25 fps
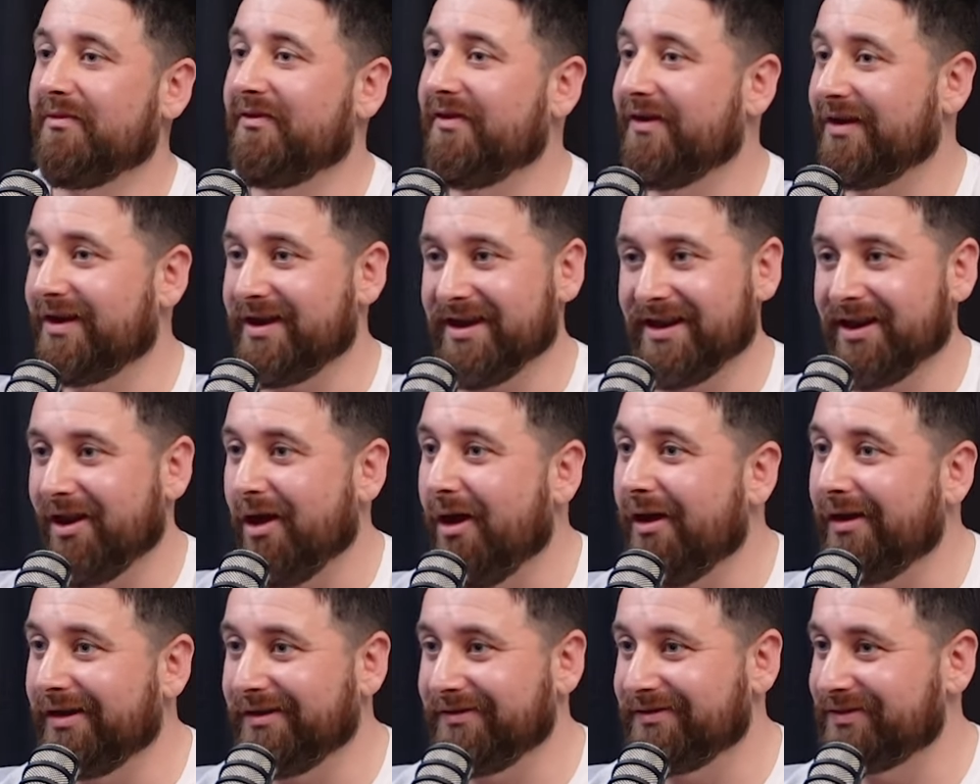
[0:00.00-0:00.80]
fucking
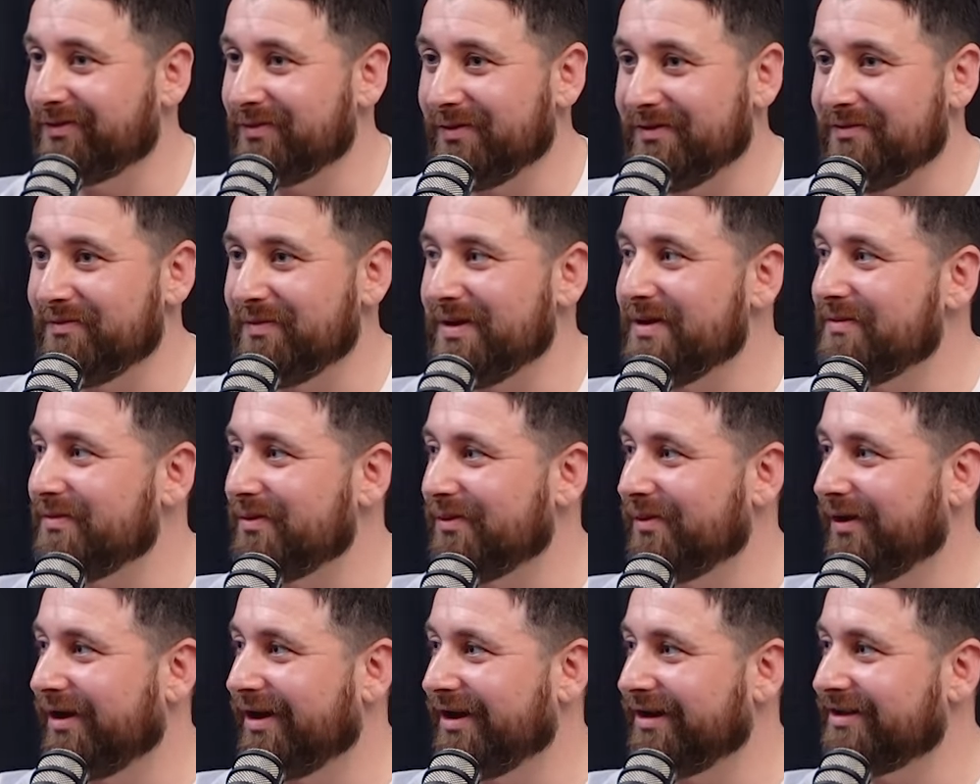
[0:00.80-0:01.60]
lives with
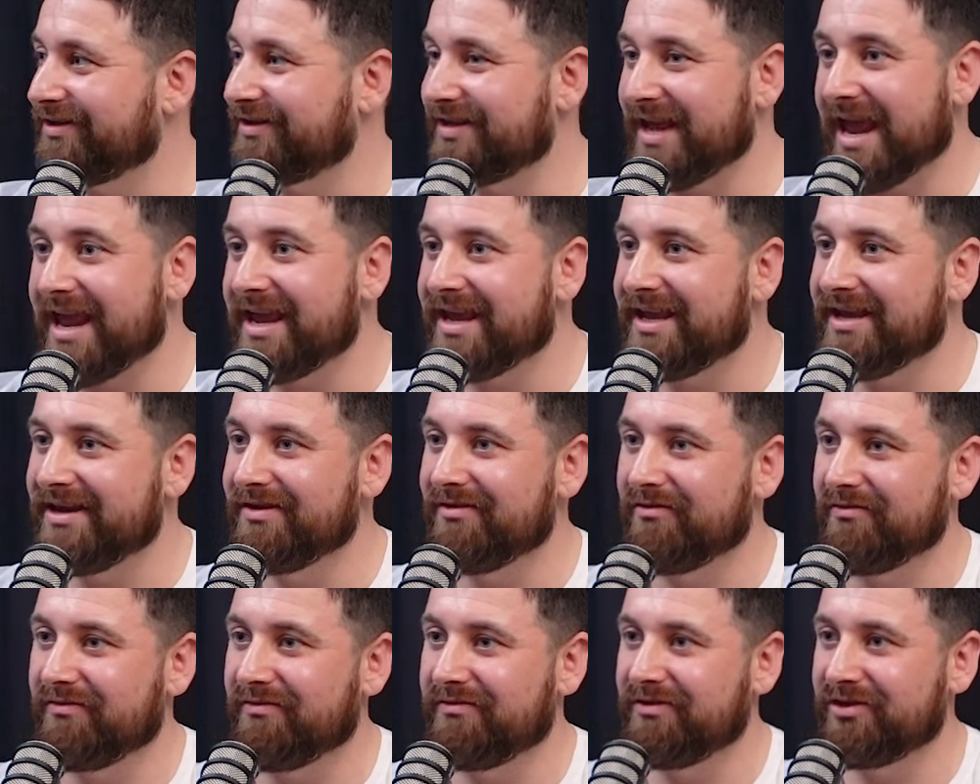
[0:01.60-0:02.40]
people like
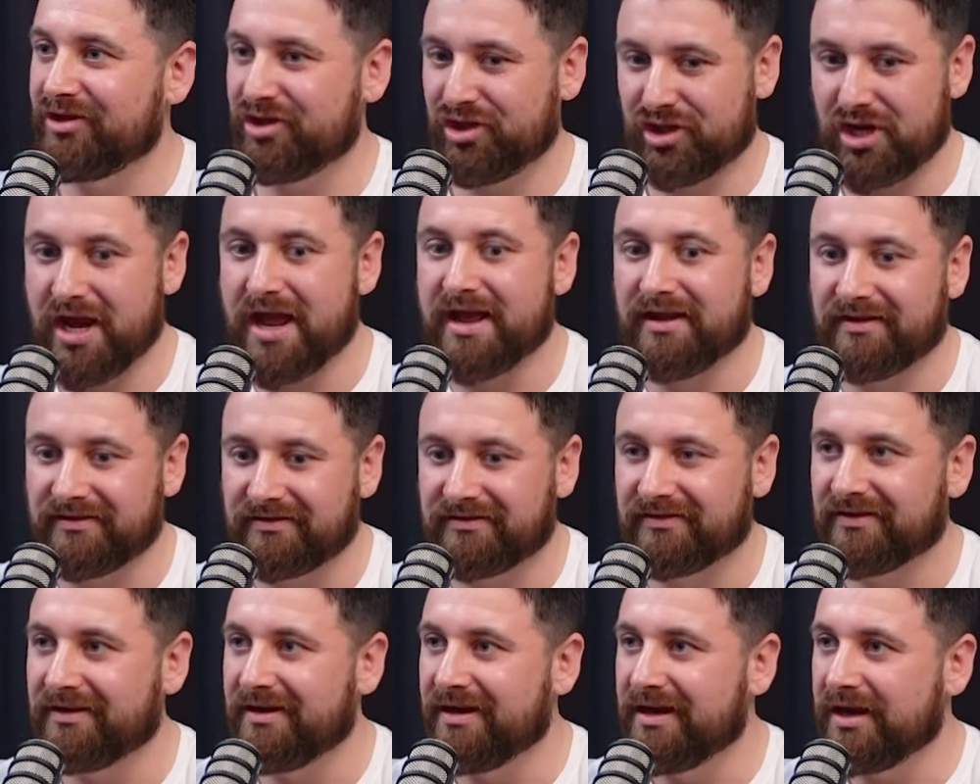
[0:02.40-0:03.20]
taking
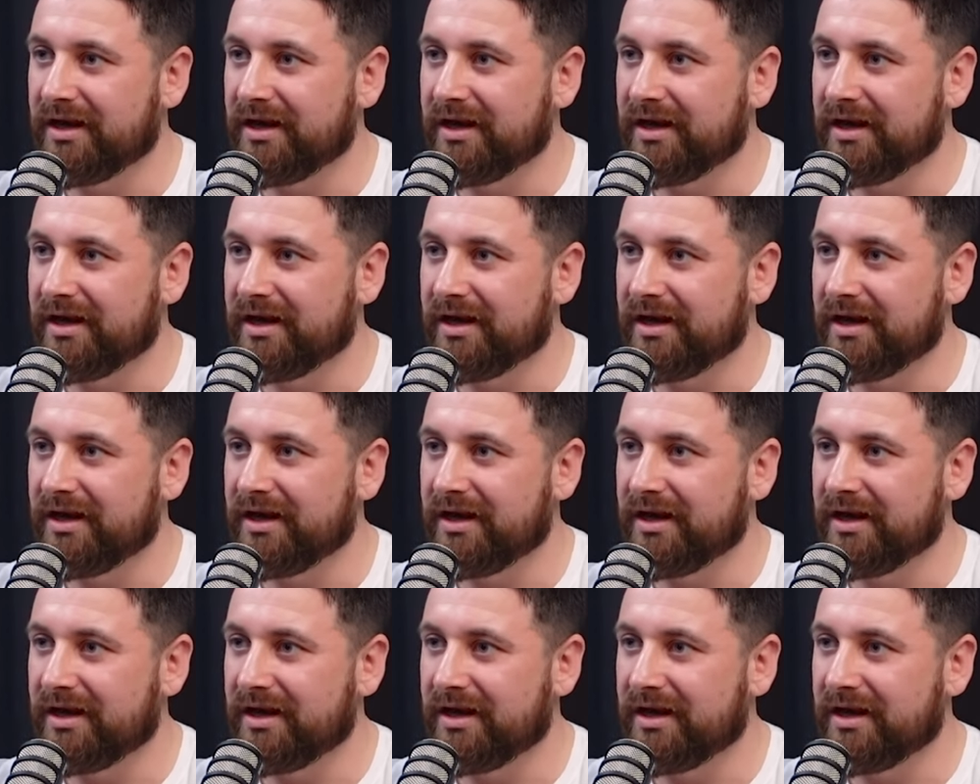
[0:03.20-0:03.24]
shit,